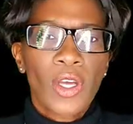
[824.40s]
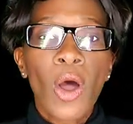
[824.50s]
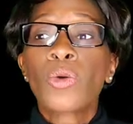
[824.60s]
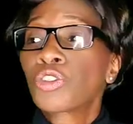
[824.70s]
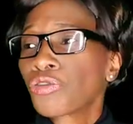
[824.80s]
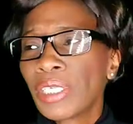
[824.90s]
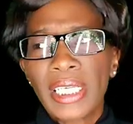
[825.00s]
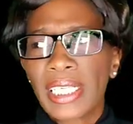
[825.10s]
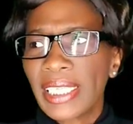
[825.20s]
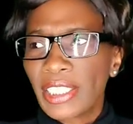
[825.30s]
Oh,
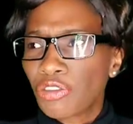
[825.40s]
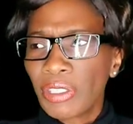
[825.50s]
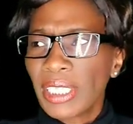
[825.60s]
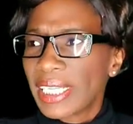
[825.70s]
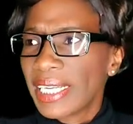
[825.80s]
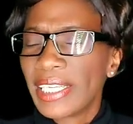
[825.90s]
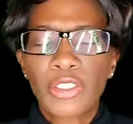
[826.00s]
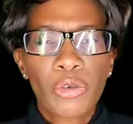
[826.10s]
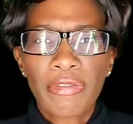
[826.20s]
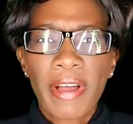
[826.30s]
Trina. I think Trina's getting
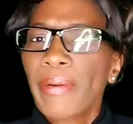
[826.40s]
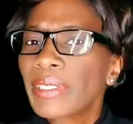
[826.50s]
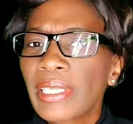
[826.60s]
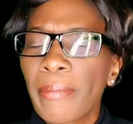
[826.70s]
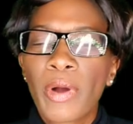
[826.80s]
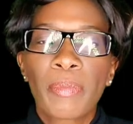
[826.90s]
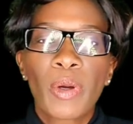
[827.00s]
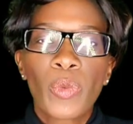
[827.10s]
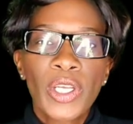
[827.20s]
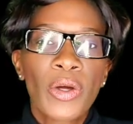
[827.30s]
into a fight with someone,
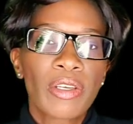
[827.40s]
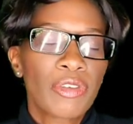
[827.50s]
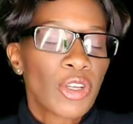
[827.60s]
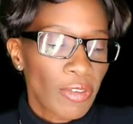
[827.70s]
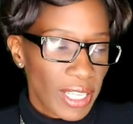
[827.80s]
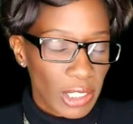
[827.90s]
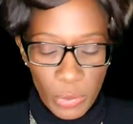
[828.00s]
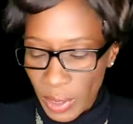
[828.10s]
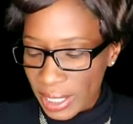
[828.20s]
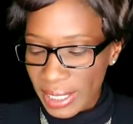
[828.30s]
but we don't even know if that's
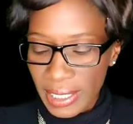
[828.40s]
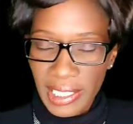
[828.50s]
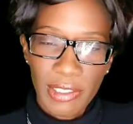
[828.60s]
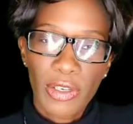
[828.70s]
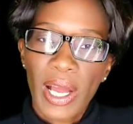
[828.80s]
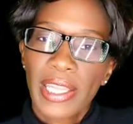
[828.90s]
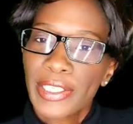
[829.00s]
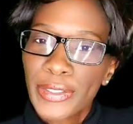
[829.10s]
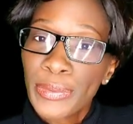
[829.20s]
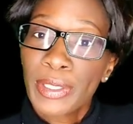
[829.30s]
what we're going to see. You know how they
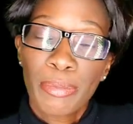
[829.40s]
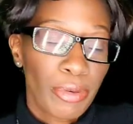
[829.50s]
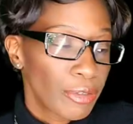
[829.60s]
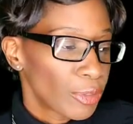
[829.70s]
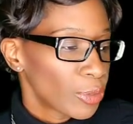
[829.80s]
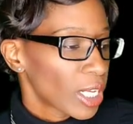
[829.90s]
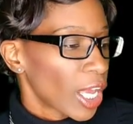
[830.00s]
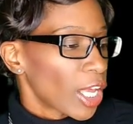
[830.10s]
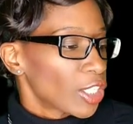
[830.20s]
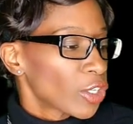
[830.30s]
do with the previews.
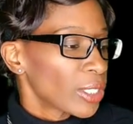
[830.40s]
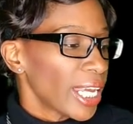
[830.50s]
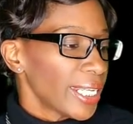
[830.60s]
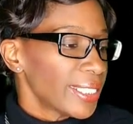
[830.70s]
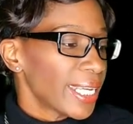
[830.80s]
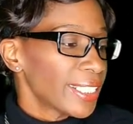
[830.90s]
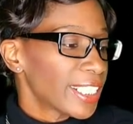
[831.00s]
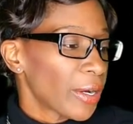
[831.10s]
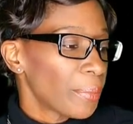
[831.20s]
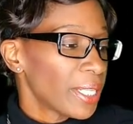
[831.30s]
So, ladies and
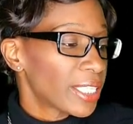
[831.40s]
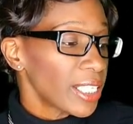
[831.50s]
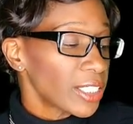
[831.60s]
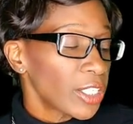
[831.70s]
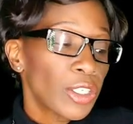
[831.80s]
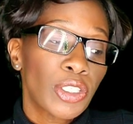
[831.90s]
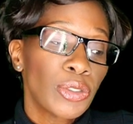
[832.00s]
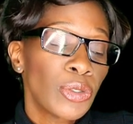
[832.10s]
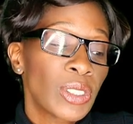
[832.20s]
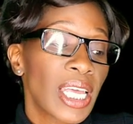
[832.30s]
gentlemen, this
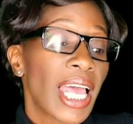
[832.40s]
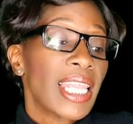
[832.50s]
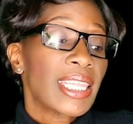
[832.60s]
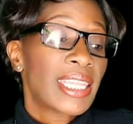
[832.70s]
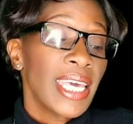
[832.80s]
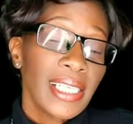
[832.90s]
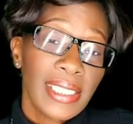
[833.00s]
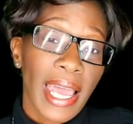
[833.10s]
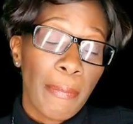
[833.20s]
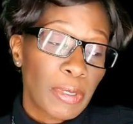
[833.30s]
concludes
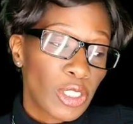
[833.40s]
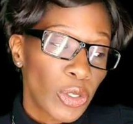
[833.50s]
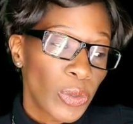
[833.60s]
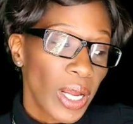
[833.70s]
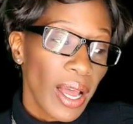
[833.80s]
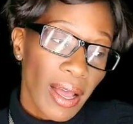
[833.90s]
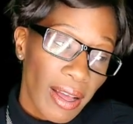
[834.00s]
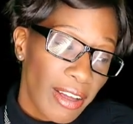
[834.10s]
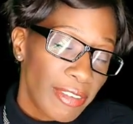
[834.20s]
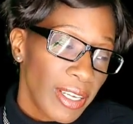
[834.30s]
this episode
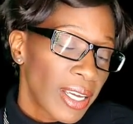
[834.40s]
of